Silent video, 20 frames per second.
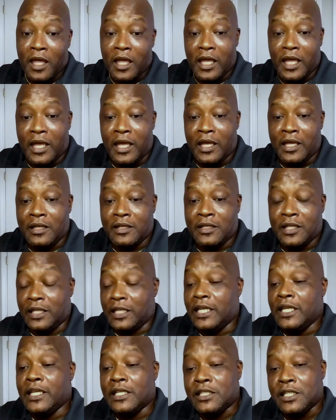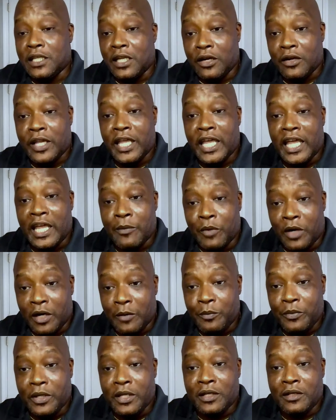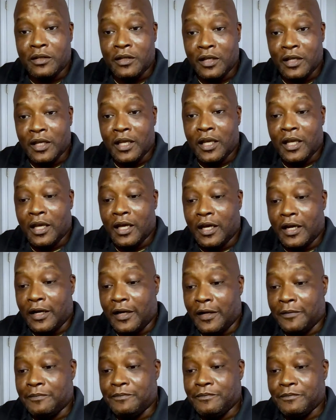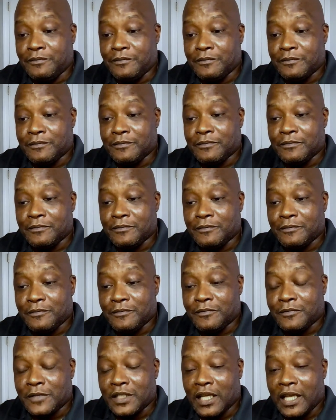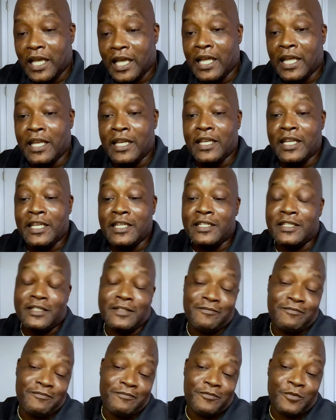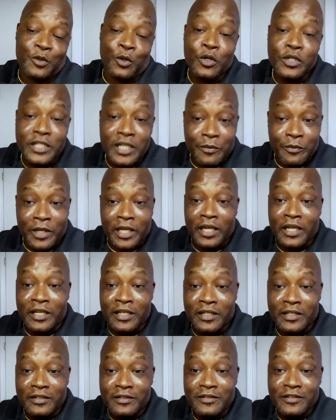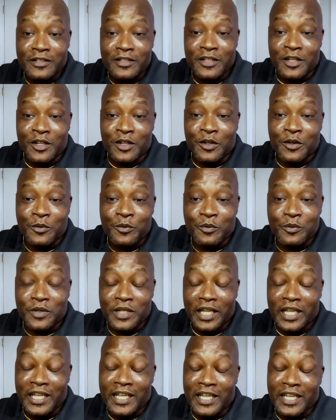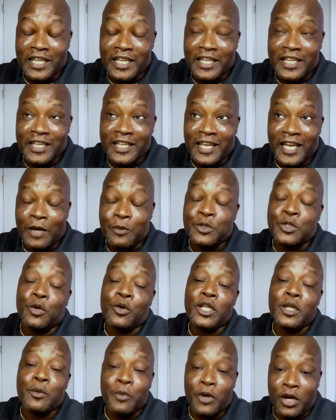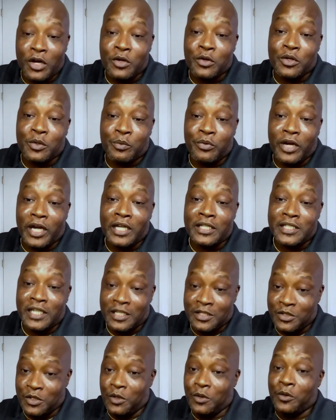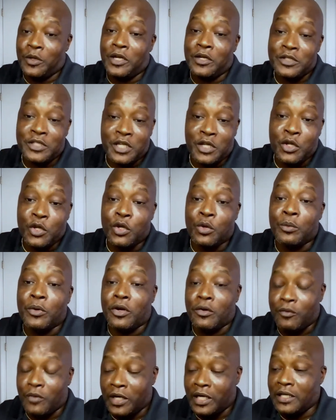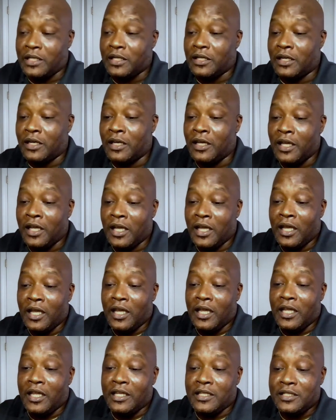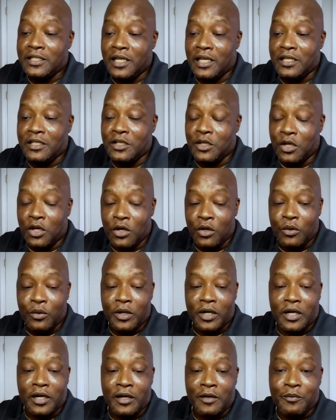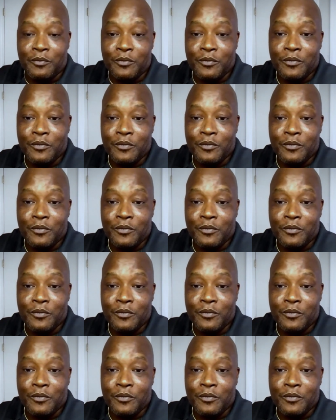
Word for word: And lead engineer came up and, um, and he looked at me and, you know, I was the only American on the project. So here's the humor, right? Uh, he said, you know, um,